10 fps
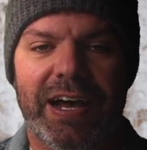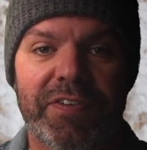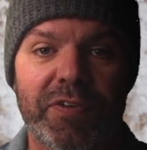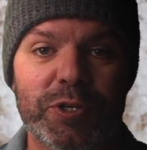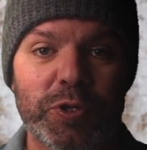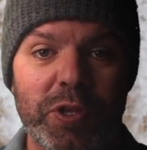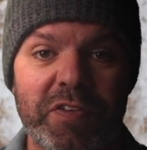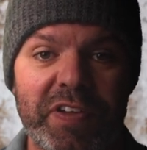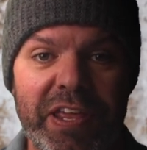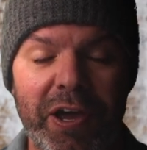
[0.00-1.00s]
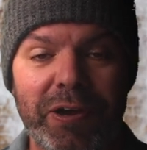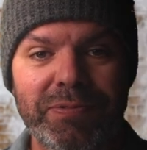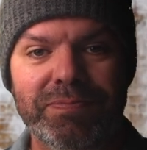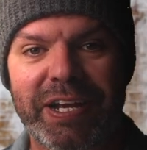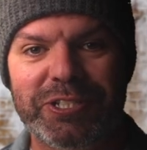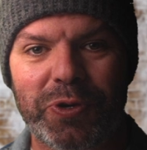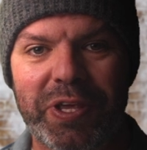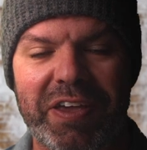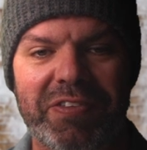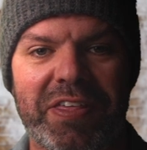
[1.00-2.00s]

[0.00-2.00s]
If you enjoyed the video, make sure you give